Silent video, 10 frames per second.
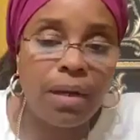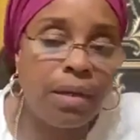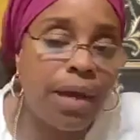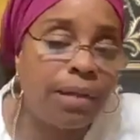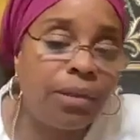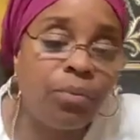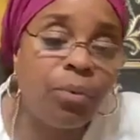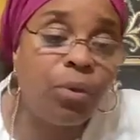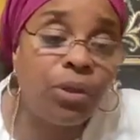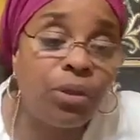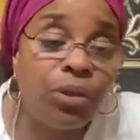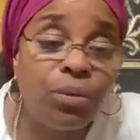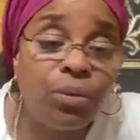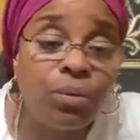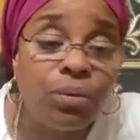And that's important
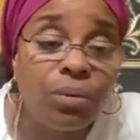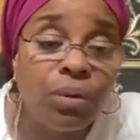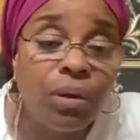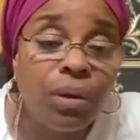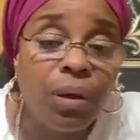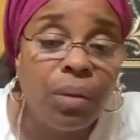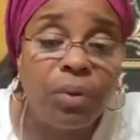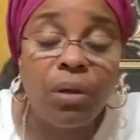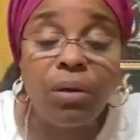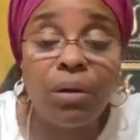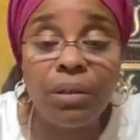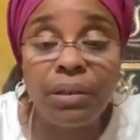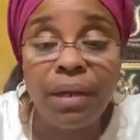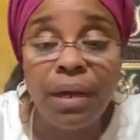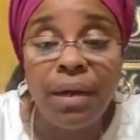too,
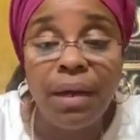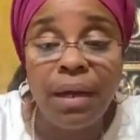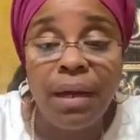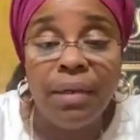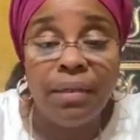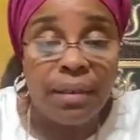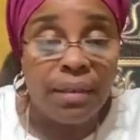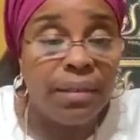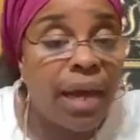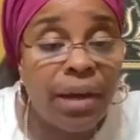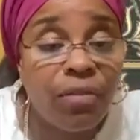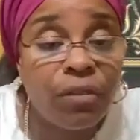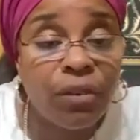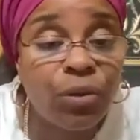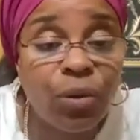because not
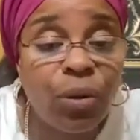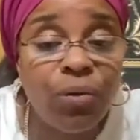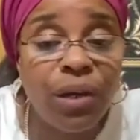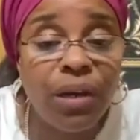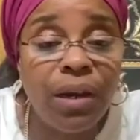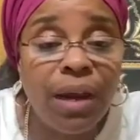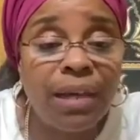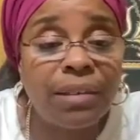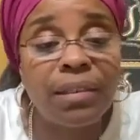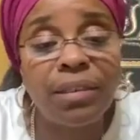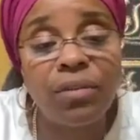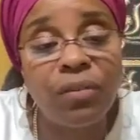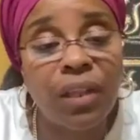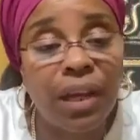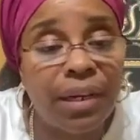every story has a
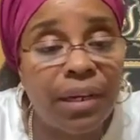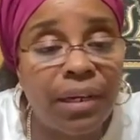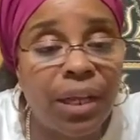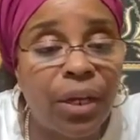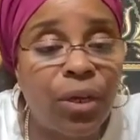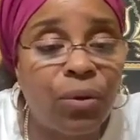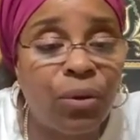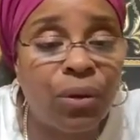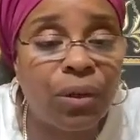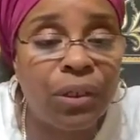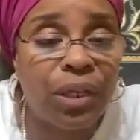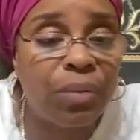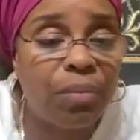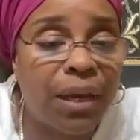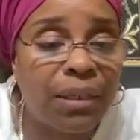silver lining like yours
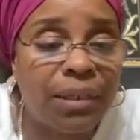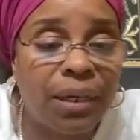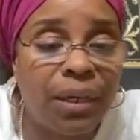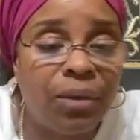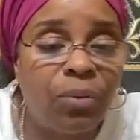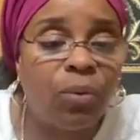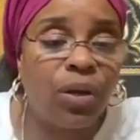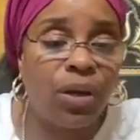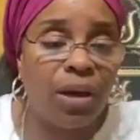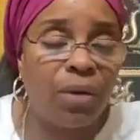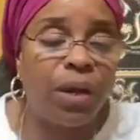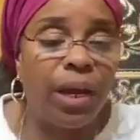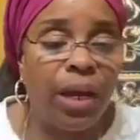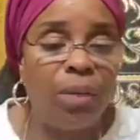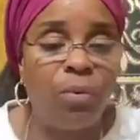and Maxine, where y'all were
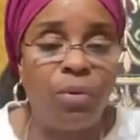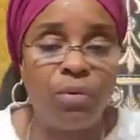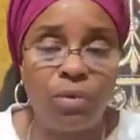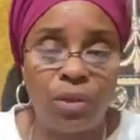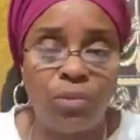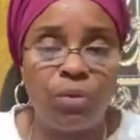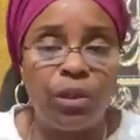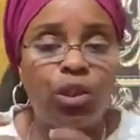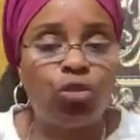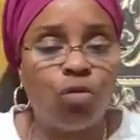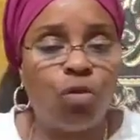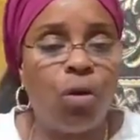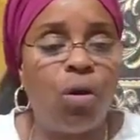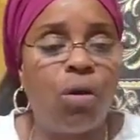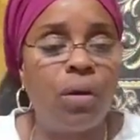able to be
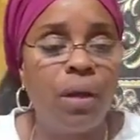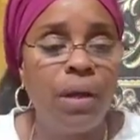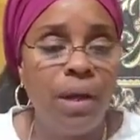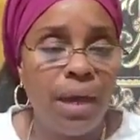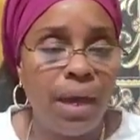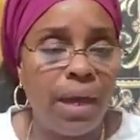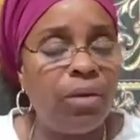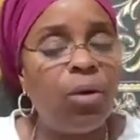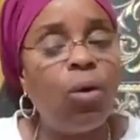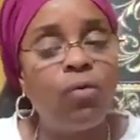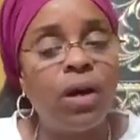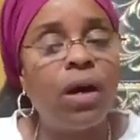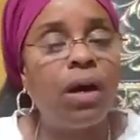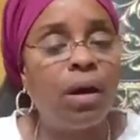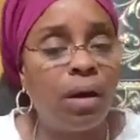strong and
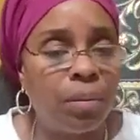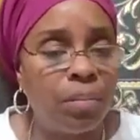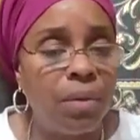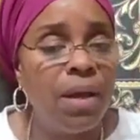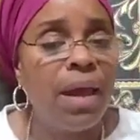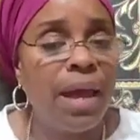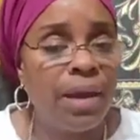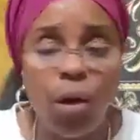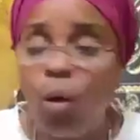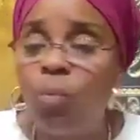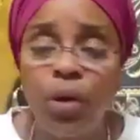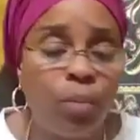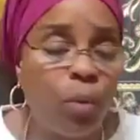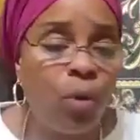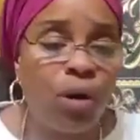overcome and open
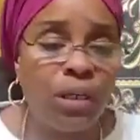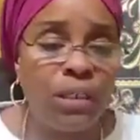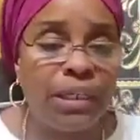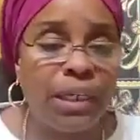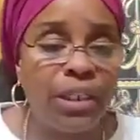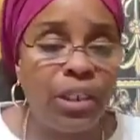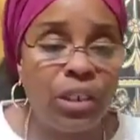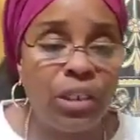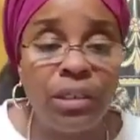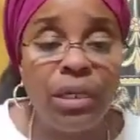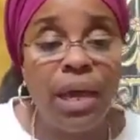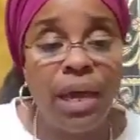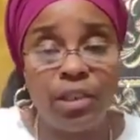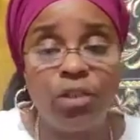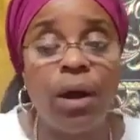up organizations
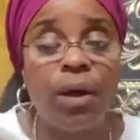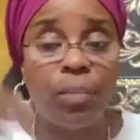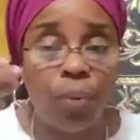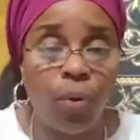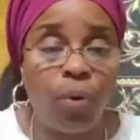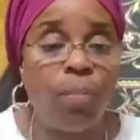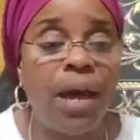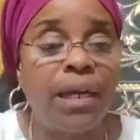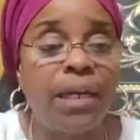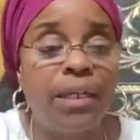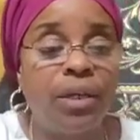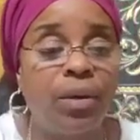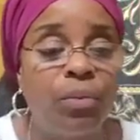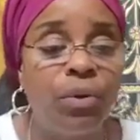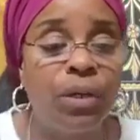and try to pour back in the
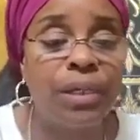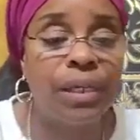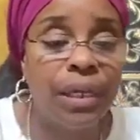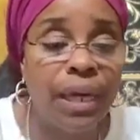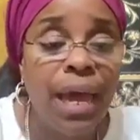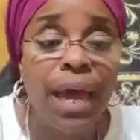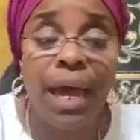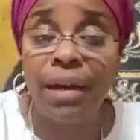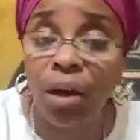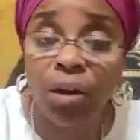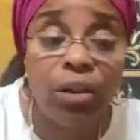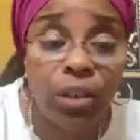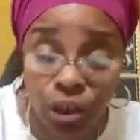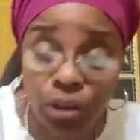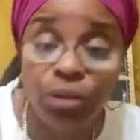community and other
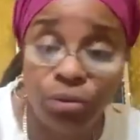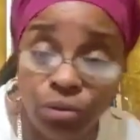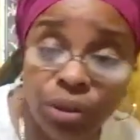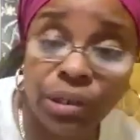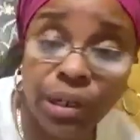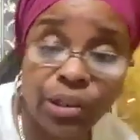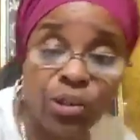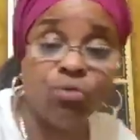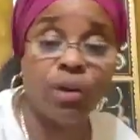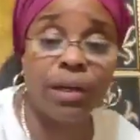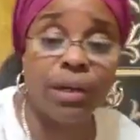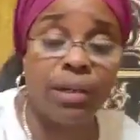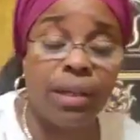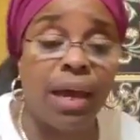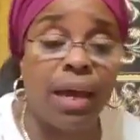children that you
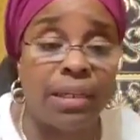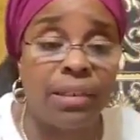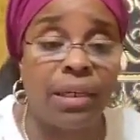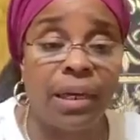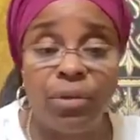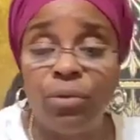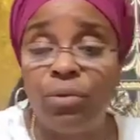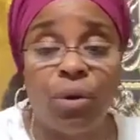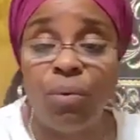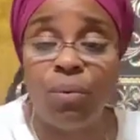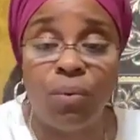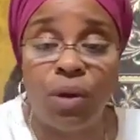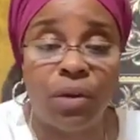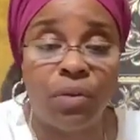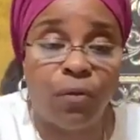recognize that you don't
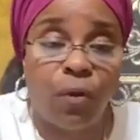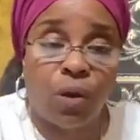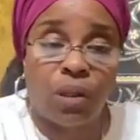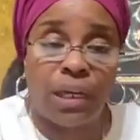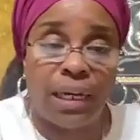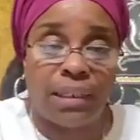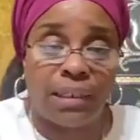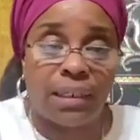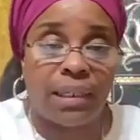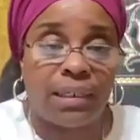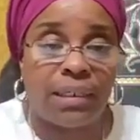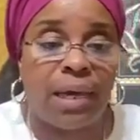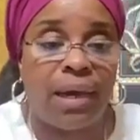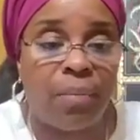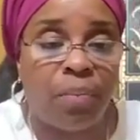want to fall into this
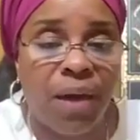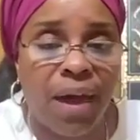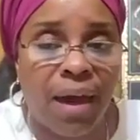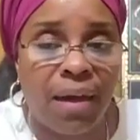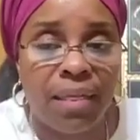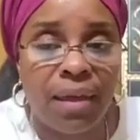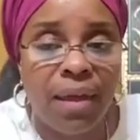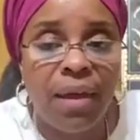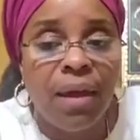same path.